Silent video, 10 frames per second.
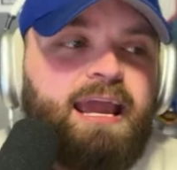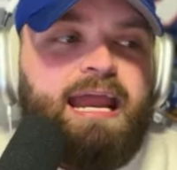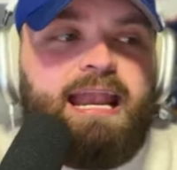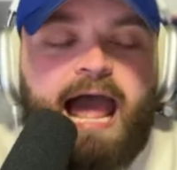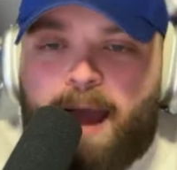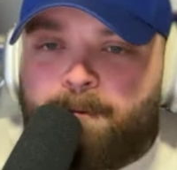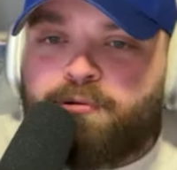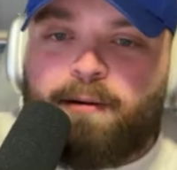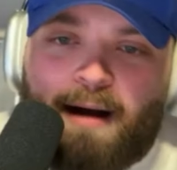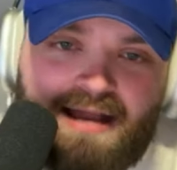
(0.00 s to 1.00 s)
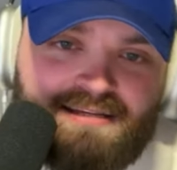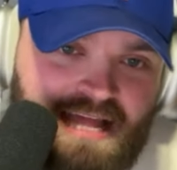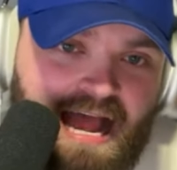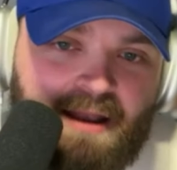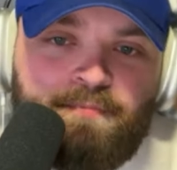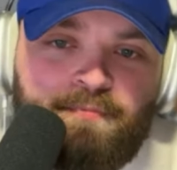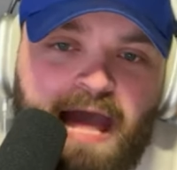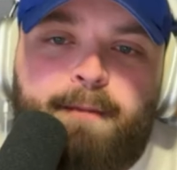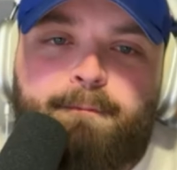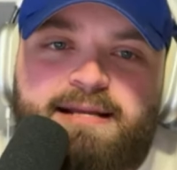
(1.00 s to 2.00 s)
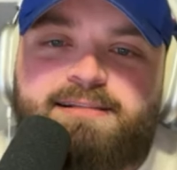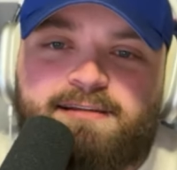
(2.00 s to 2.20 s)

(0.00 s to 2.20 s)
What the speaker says: and emblemize that, that means